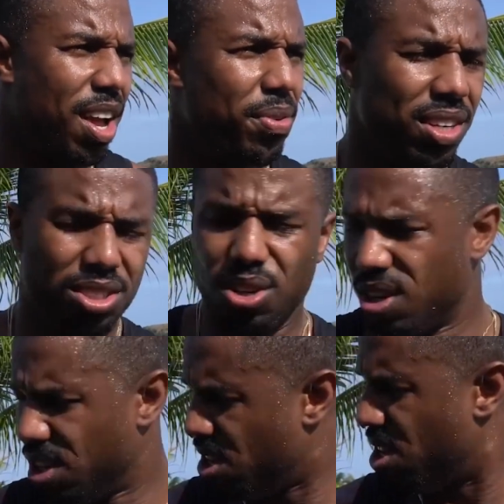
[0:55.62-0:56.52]
basic
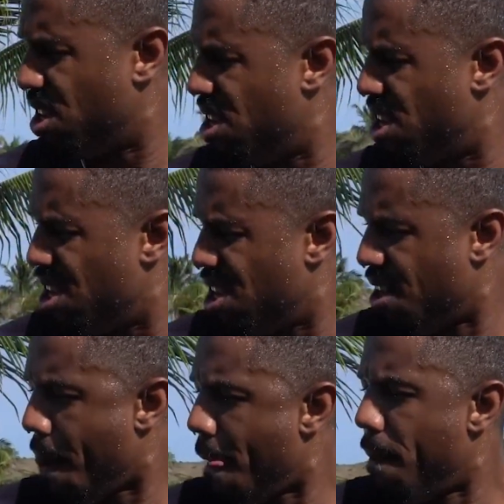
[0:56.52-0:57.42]
home gym.
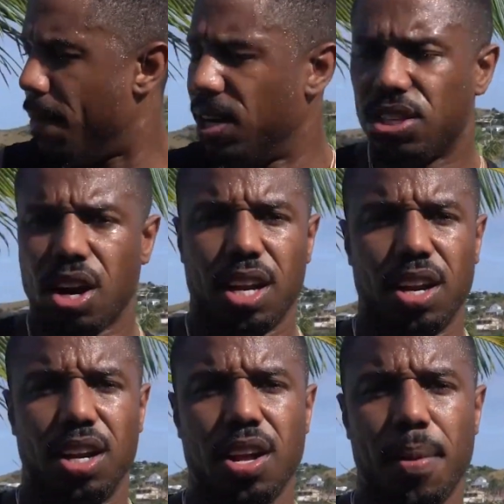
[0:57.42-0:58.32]
Jordan
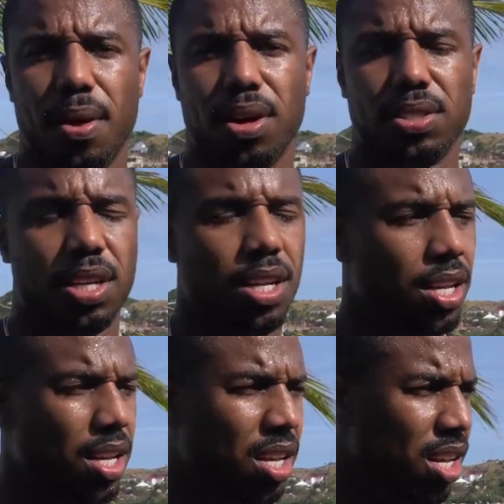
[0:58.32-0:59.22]
also hired Corey
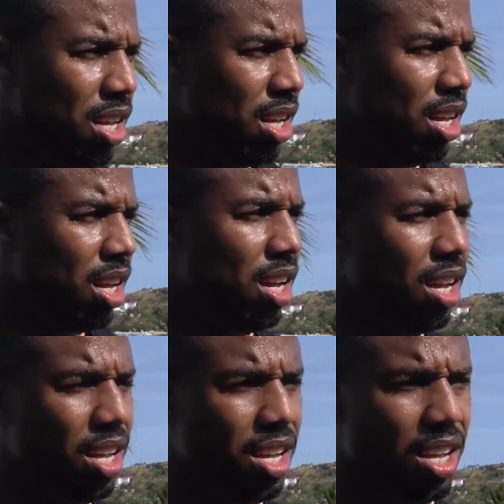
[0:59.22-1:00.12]
Calliet as
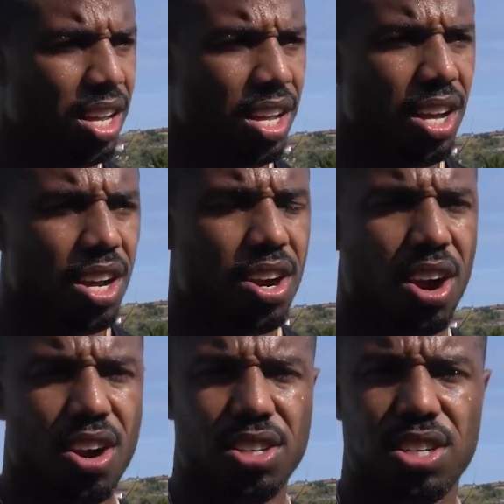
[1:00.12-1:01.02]
his personal
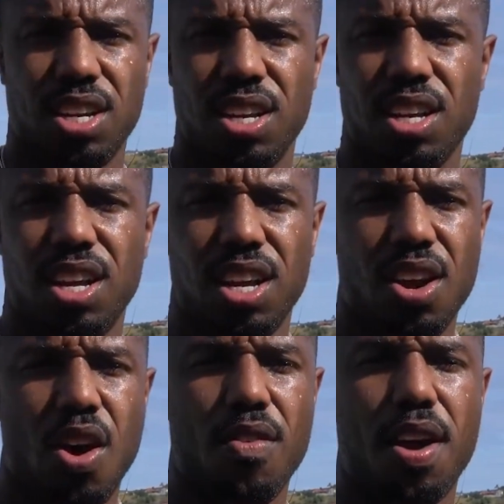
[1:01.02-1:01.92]
trainer.
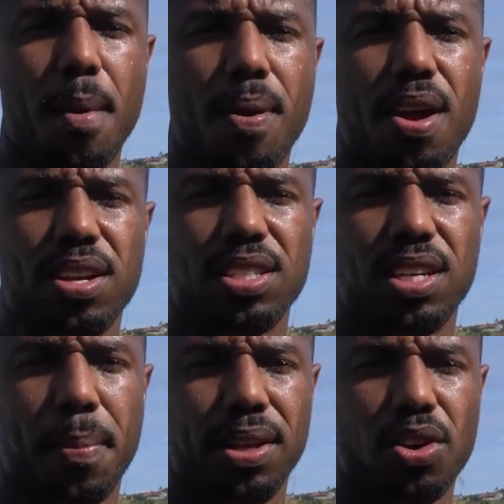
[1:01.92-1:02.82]
Calliet is
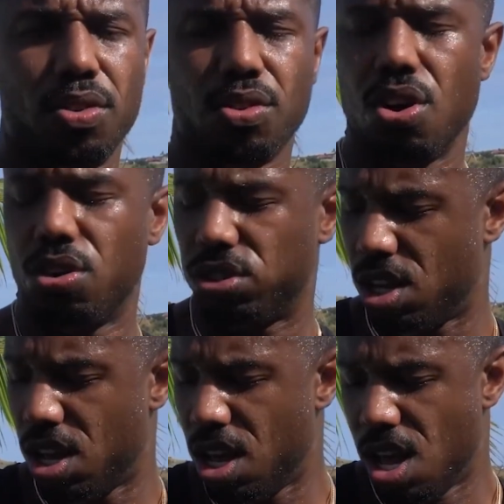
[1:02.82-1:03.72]
famous for having
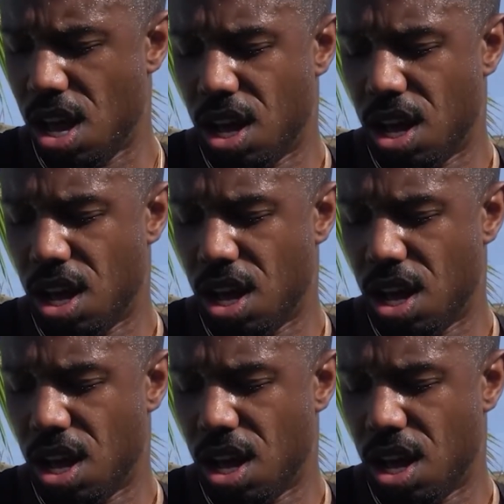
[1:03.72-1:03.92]
high-profile